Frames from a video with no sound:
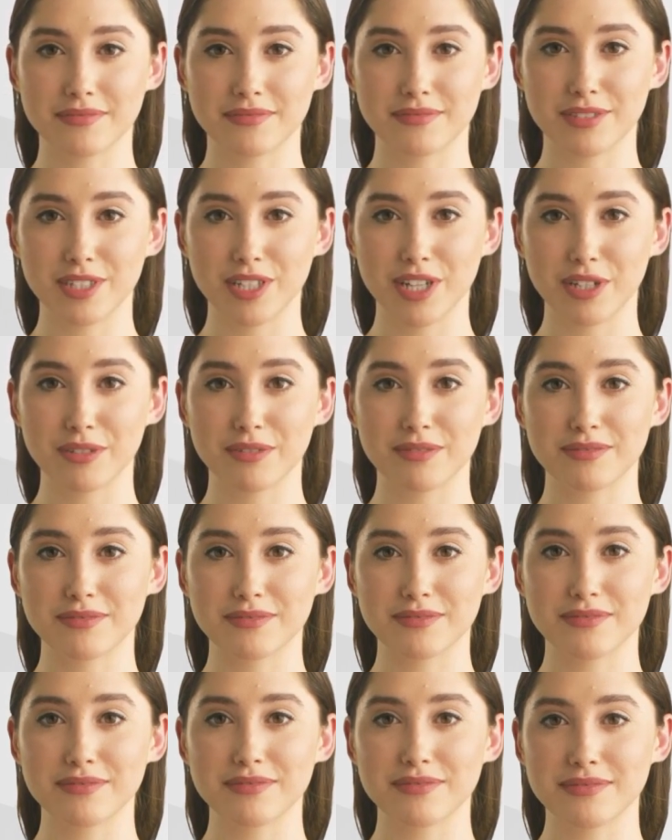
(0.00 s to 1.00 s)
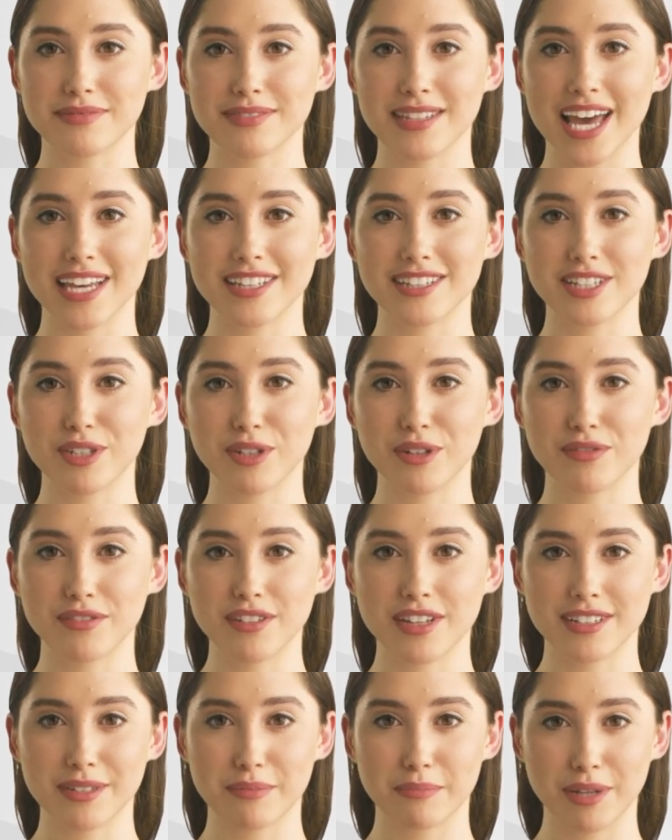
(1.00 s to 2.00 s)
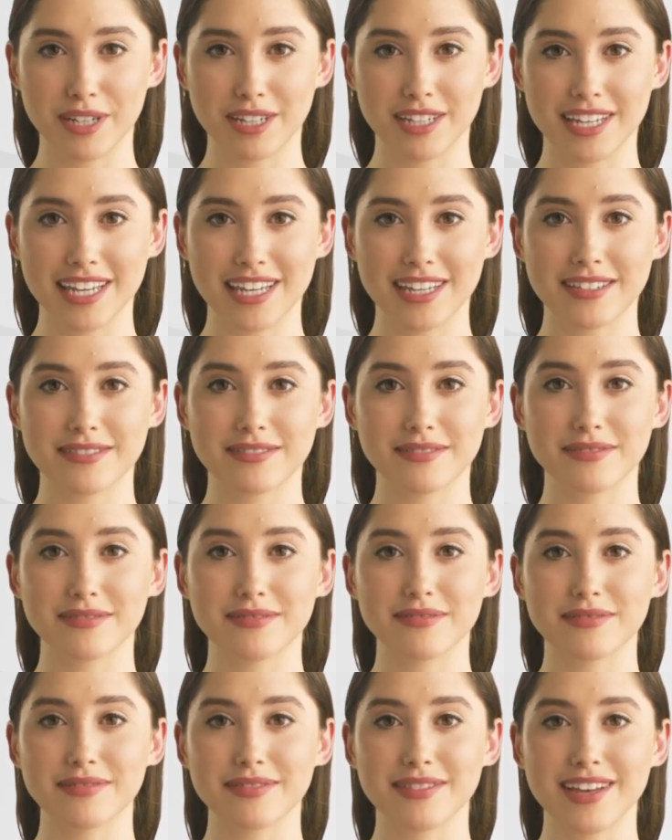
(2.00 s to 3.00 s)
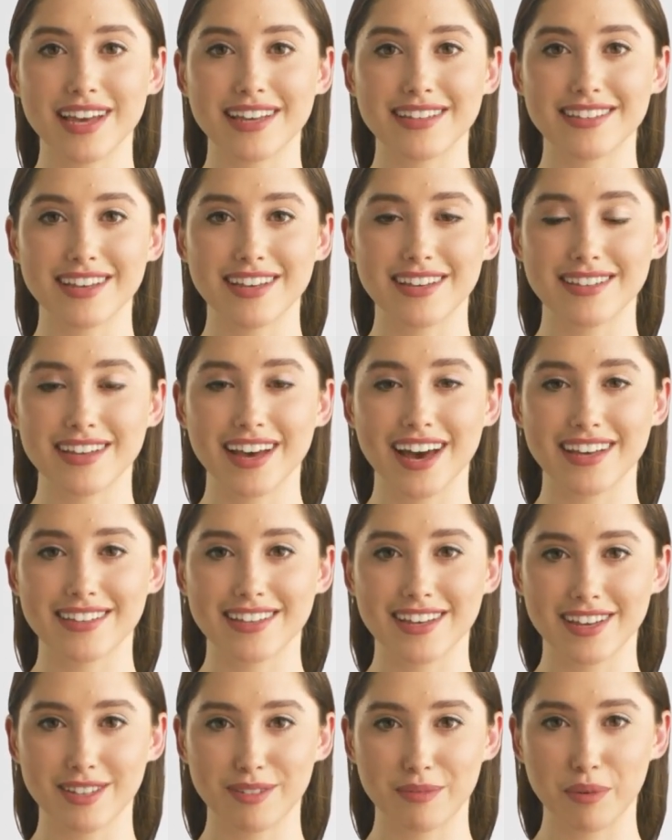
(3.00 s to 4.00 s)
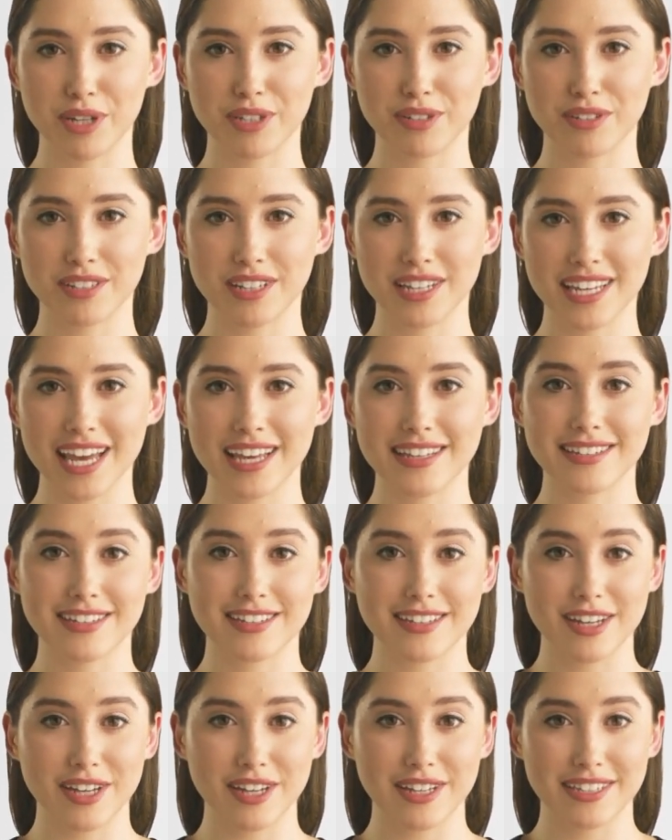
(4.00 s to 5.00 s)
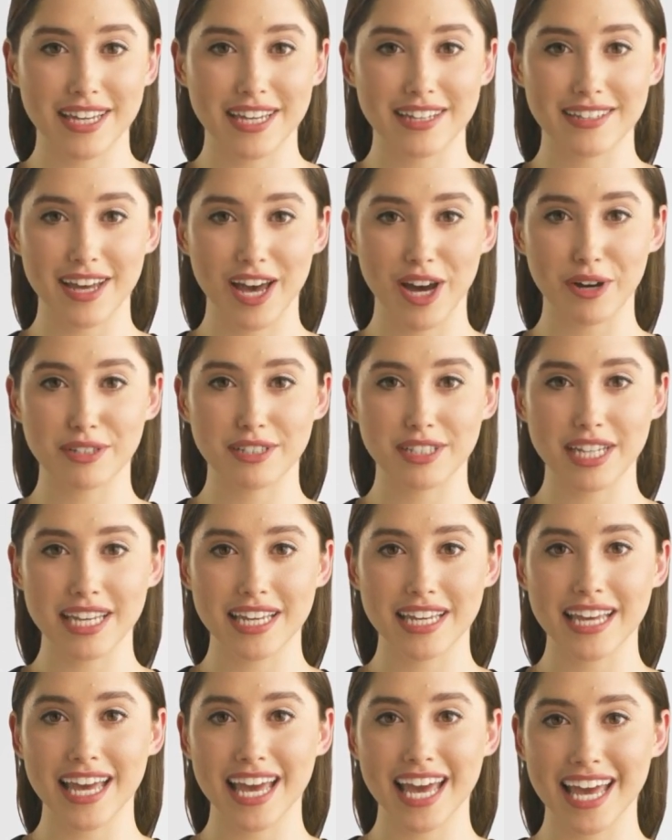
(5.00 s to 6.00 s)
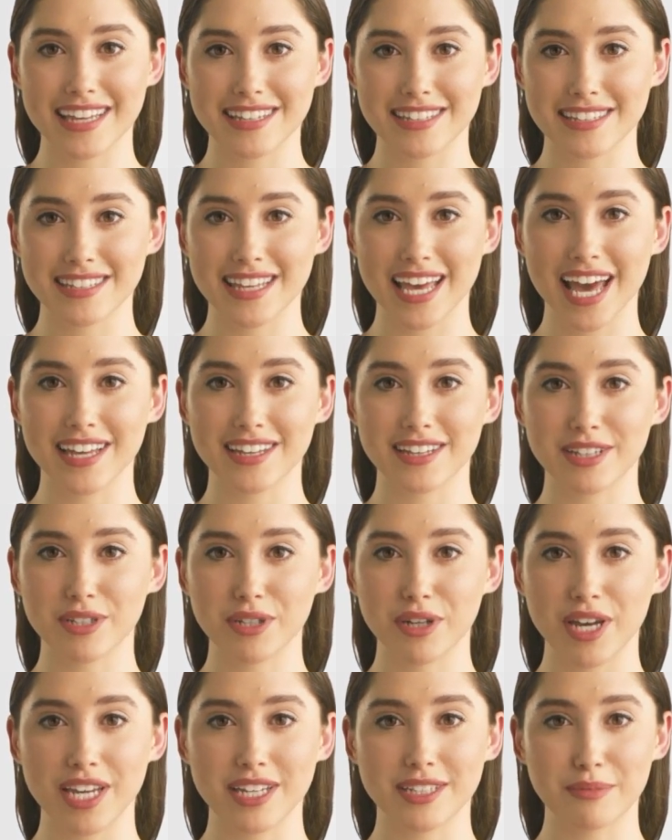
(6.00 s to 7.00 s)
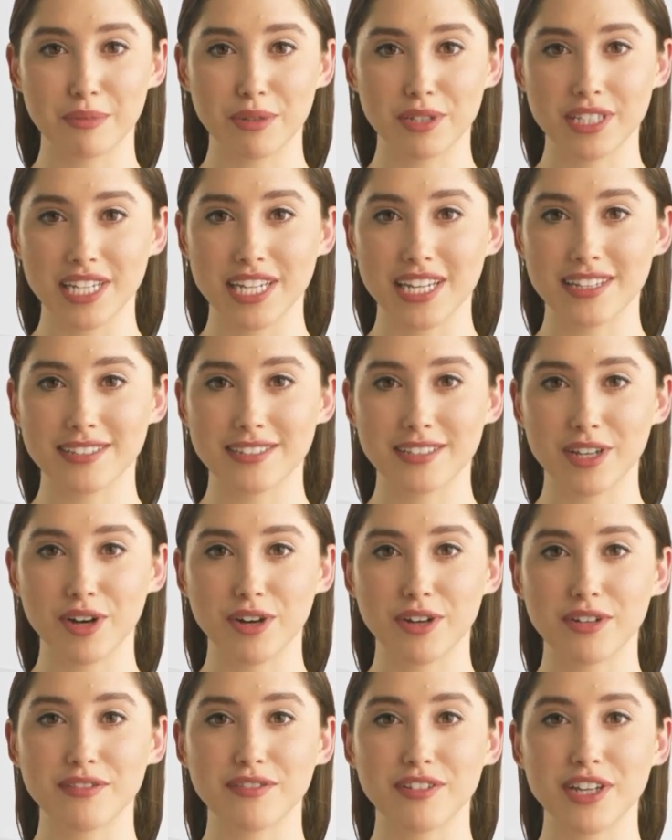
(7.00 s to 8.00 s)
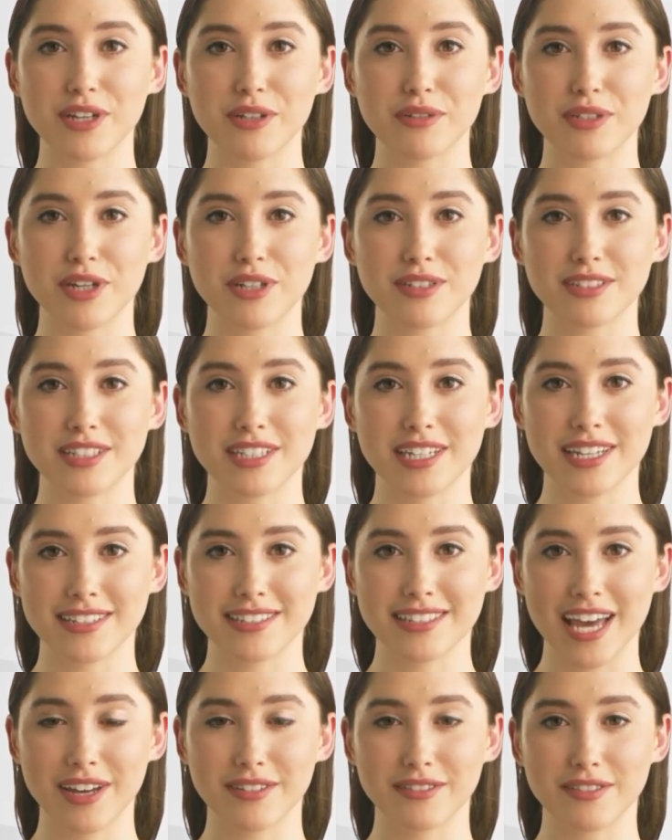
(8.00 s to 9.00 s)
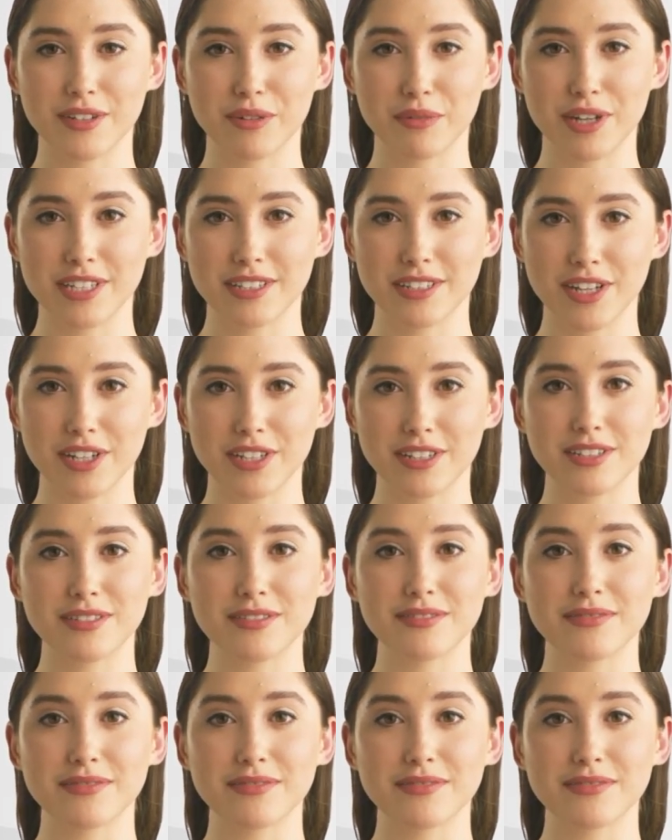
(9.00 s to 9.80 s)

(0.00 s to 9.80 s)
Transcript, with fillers: 2. Technical feasibility. This assesses whether the necessary technology and technical expertise are available to conduct the research.